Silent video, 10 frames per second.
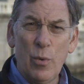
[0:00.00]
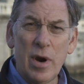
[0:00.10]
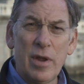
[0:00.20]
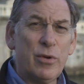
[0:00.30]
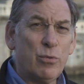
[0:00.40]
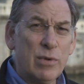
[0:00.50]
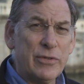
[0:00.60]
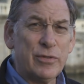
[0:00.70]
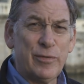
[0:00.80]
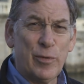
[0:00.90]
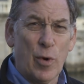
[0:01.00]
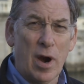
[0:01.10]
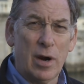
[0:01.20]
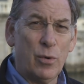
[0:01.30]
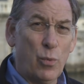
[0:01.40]
where the
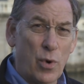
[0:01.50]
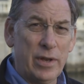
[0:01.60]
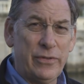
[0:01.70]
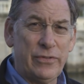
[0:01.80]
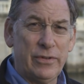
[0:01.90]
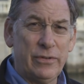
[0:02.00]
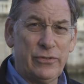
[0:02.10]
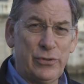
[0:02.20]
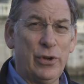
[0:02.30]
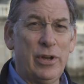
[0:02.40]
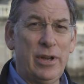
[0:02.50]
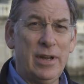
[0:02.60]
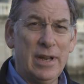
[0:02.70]
reservoir once stood,